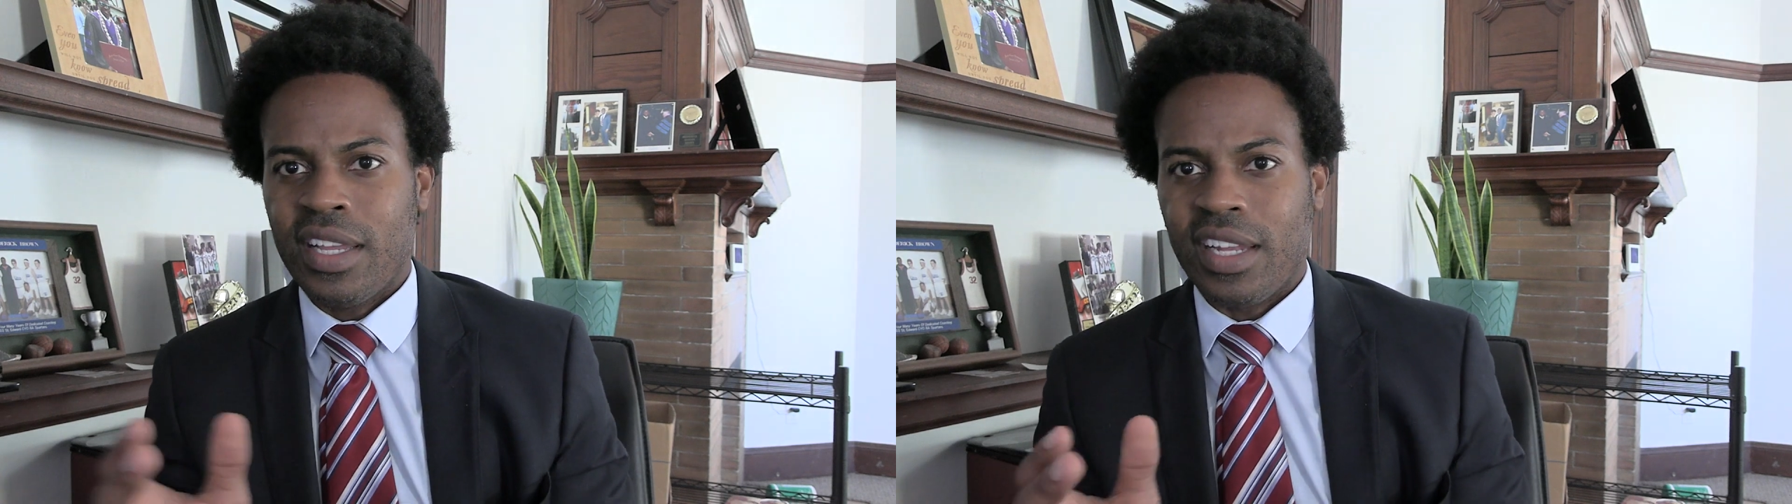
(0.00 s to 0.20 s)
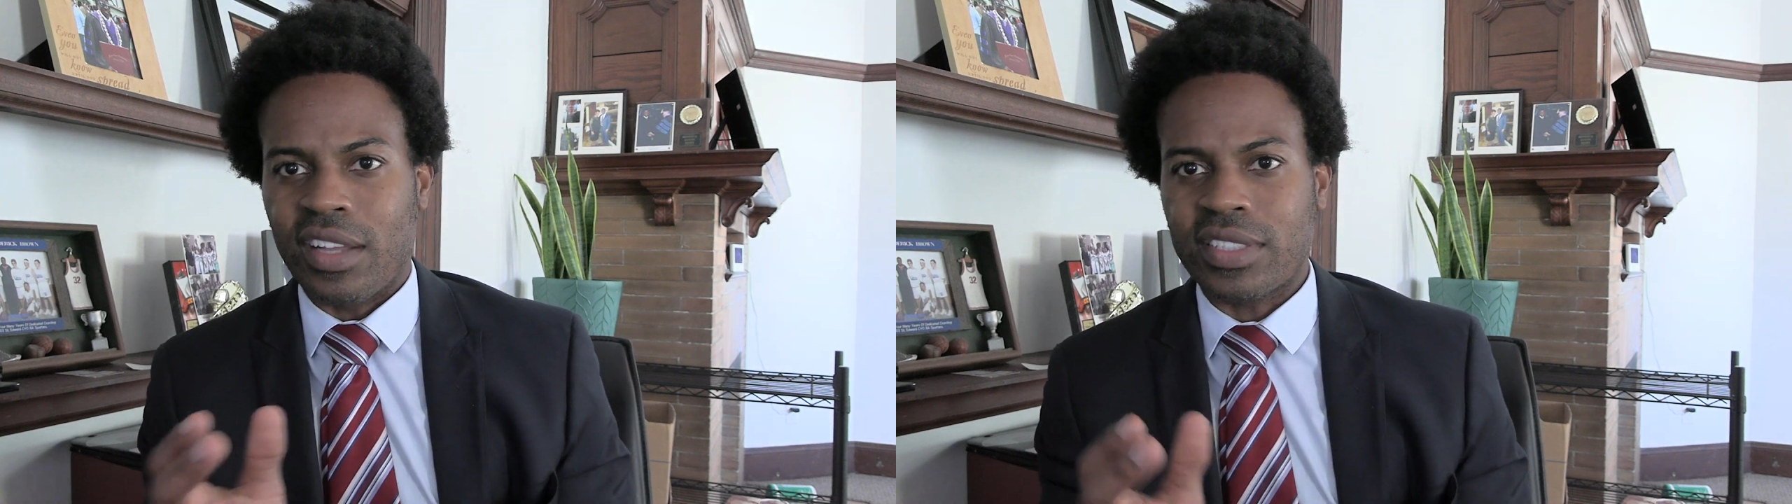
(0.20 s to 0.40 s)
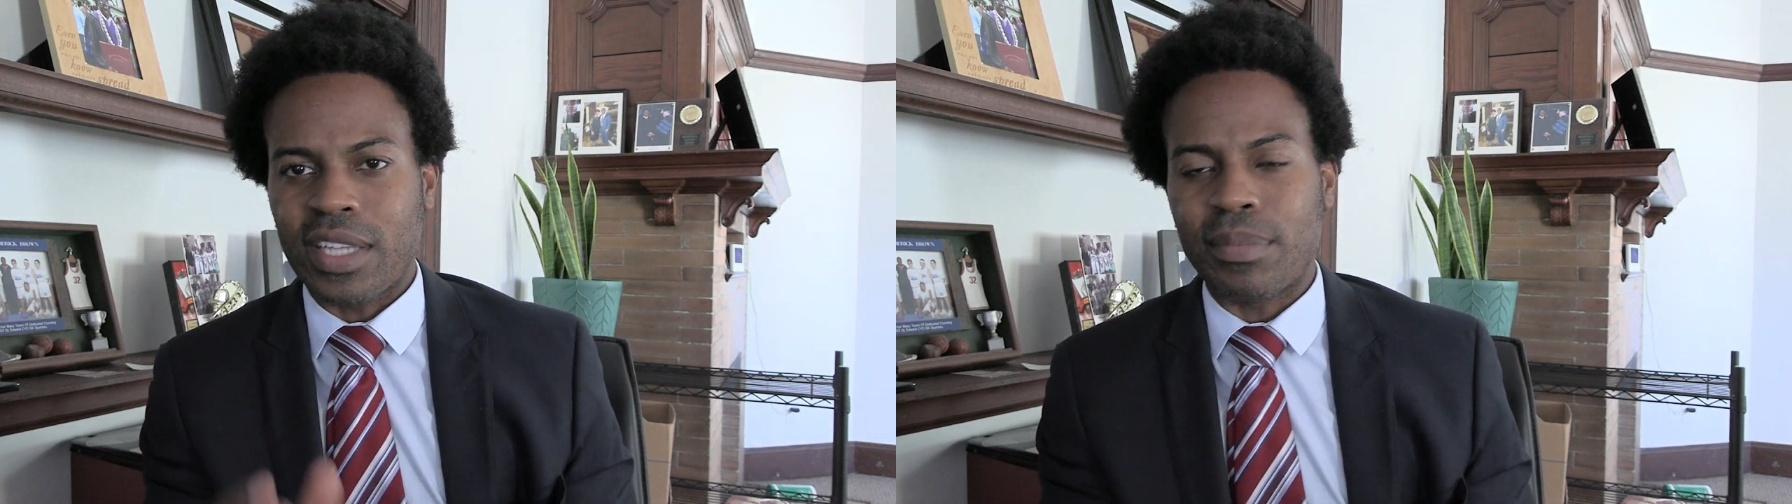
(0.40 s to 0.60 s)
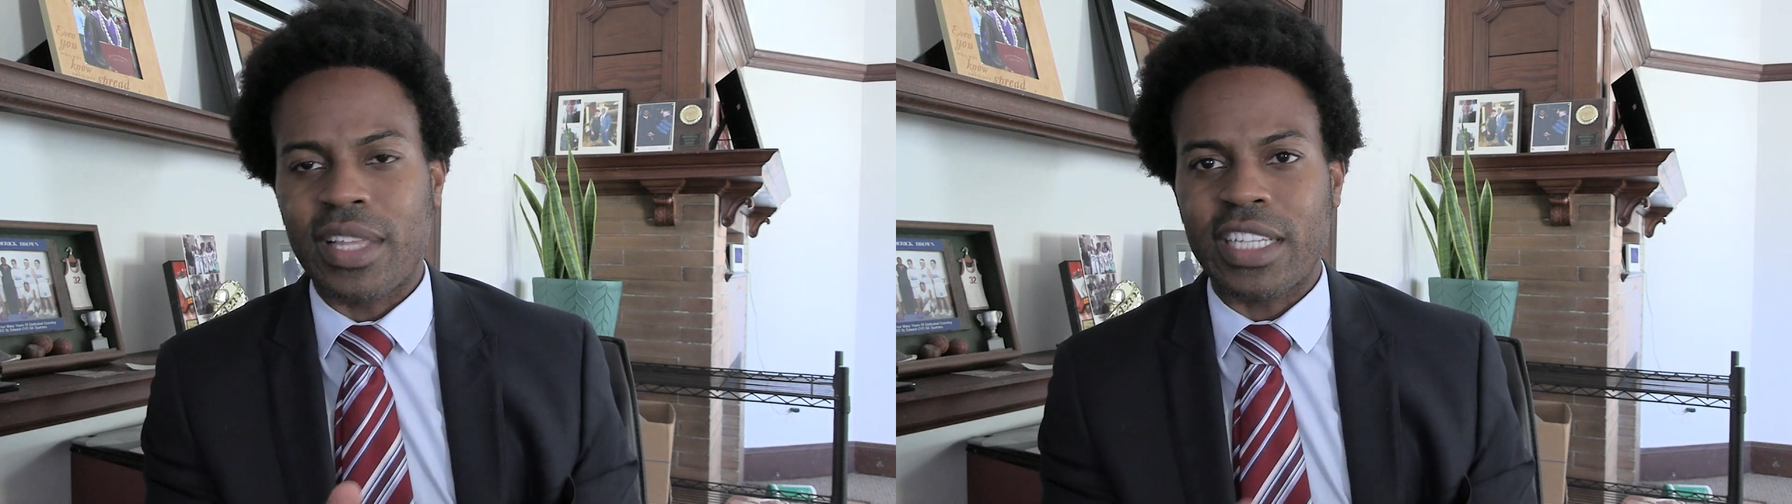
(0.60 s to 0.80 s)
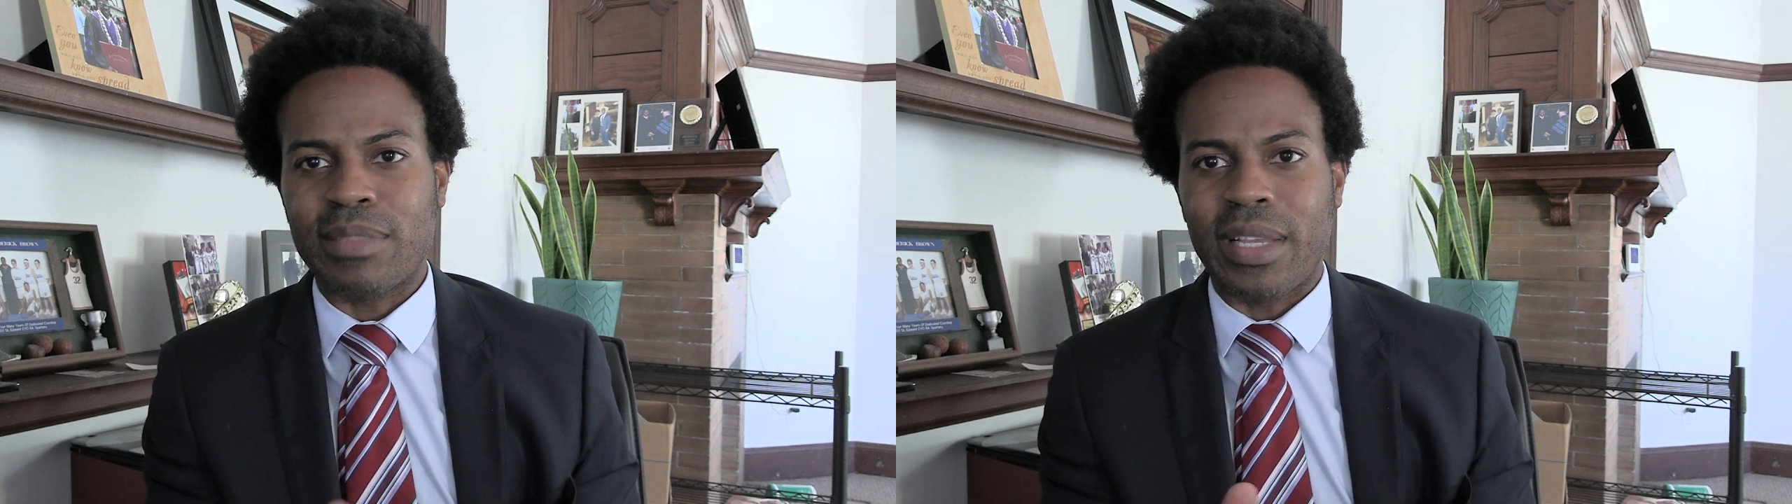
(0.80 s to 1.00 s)
Now, some
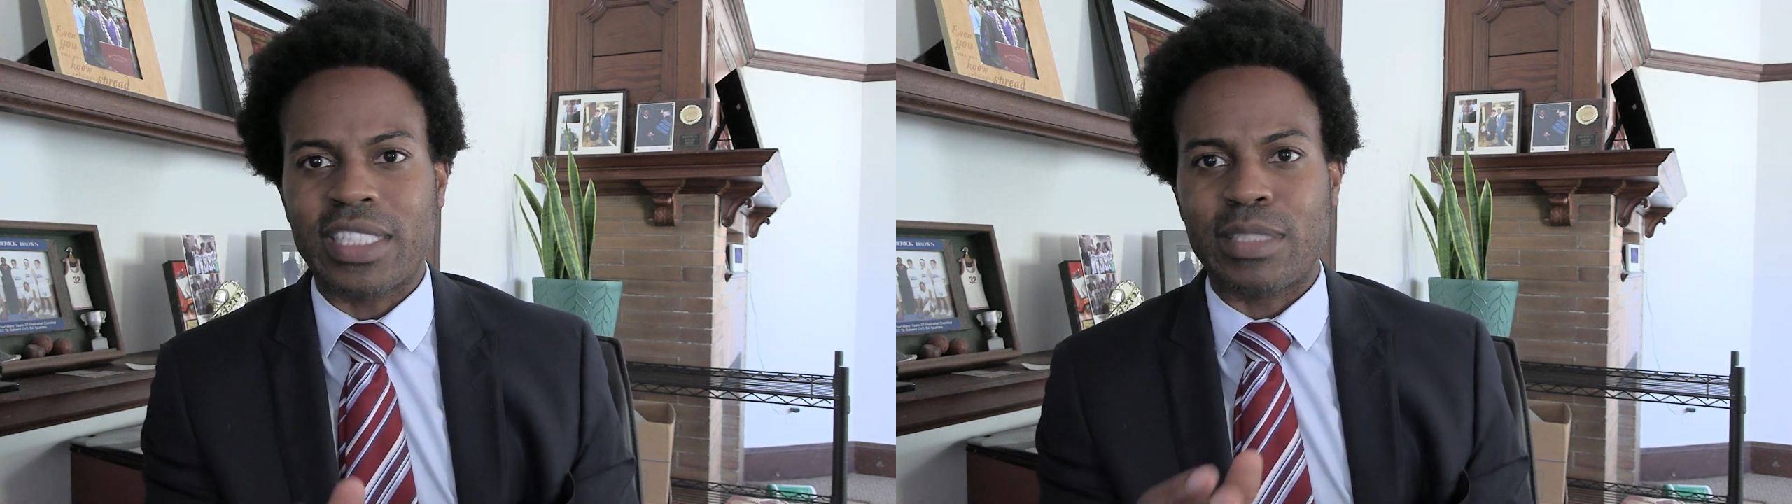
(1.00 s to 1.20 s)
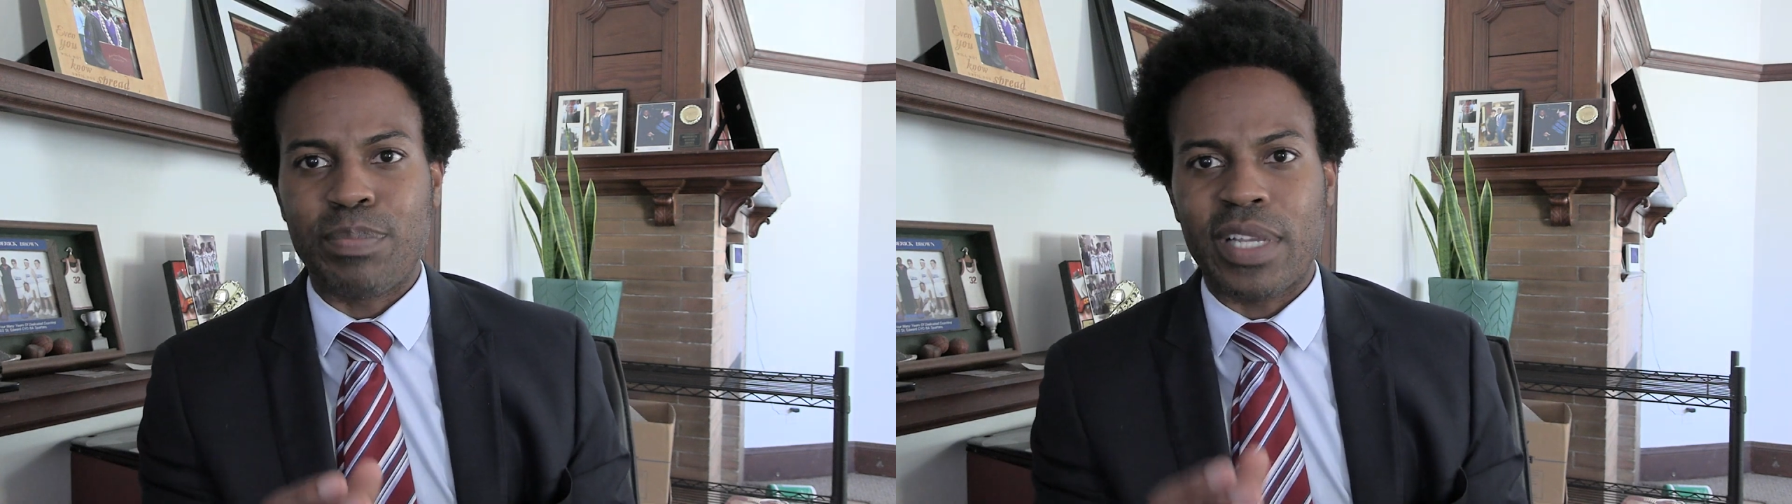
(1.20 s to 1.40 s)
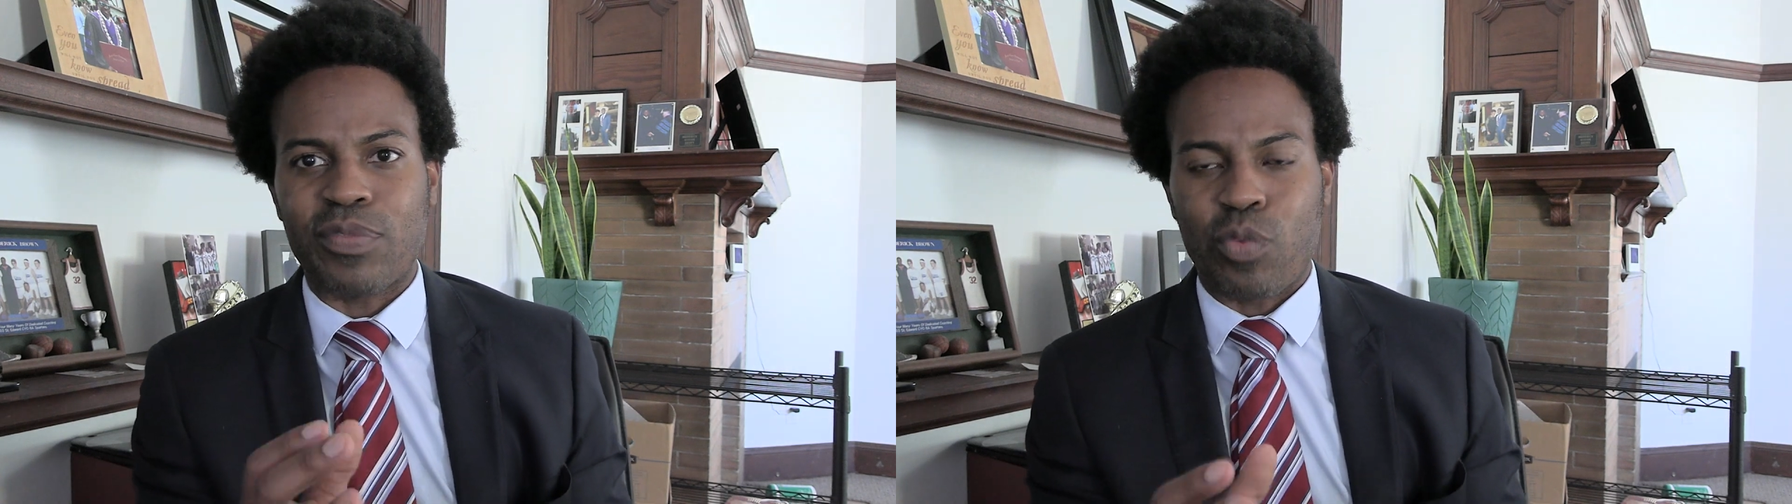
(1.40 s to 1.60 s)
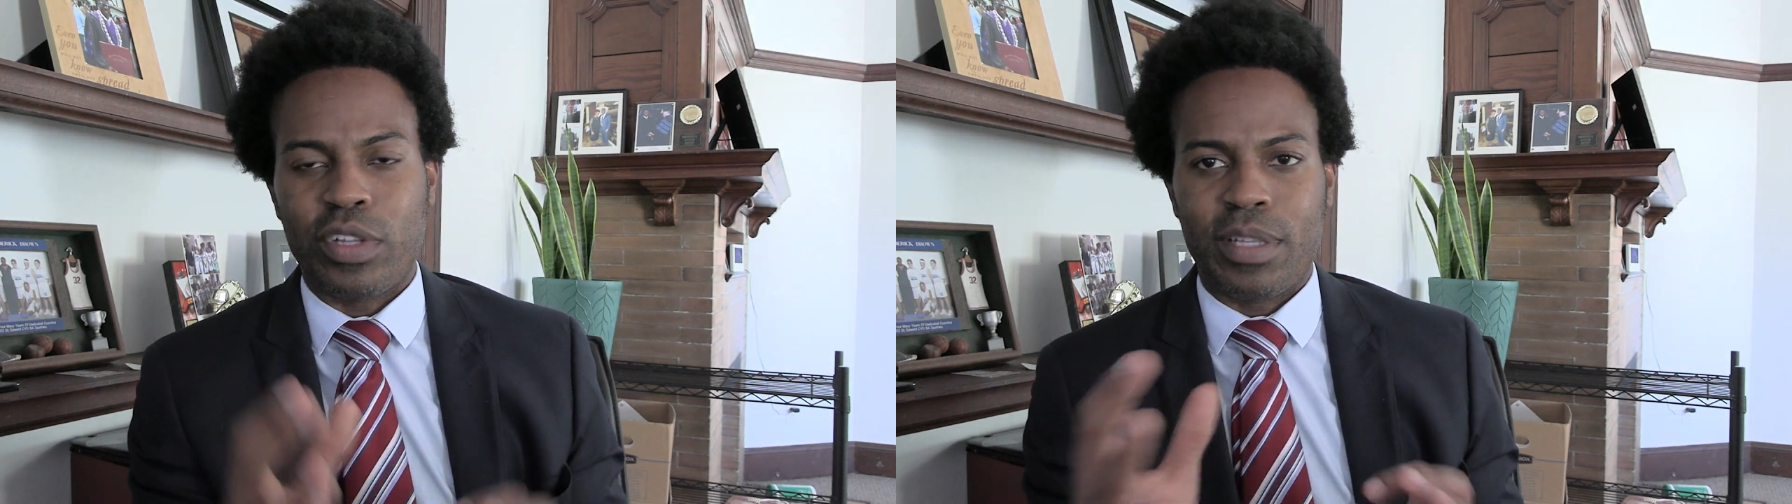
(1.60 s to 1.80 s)
things may speak for